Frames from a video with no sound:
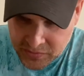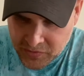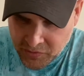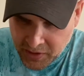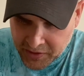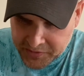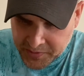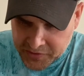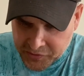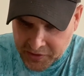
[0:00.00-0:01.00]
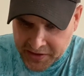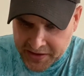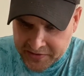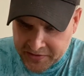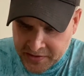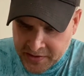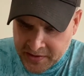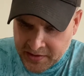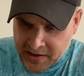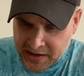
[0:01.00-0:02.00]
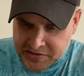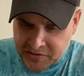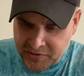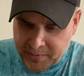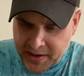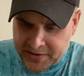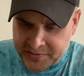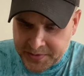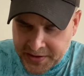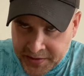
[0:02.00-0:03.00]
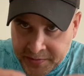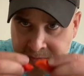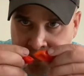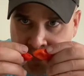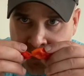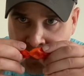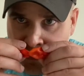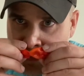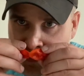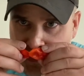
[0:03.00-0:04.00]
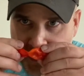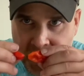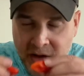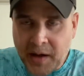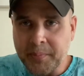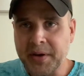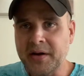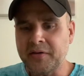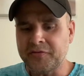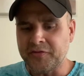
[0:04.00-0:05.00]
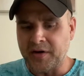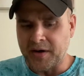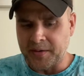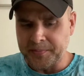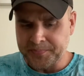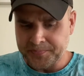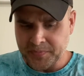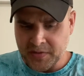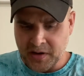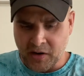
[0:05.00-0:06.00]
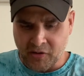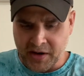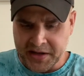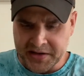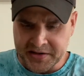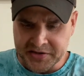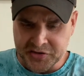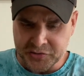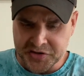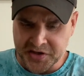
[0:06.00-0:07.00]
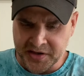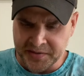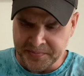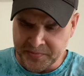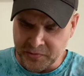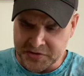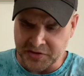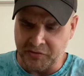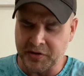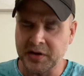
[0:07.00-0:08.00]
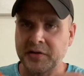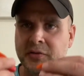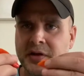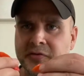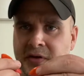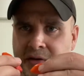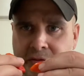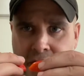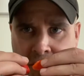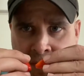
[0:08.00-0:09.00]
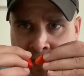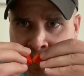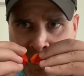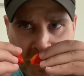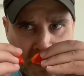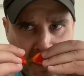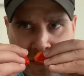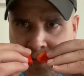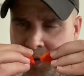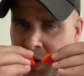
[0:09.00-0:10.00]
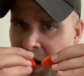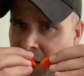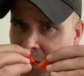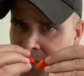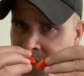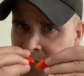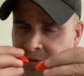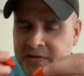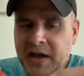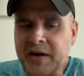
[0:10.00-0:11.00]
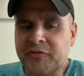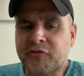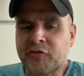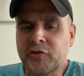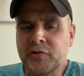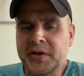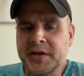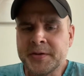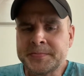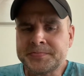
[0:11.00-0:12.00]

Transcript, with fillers: wow, it smells really nice. Actually reminds me a bit of um, our Chucha which are really, really flavorful. Wow. It's got a fruity,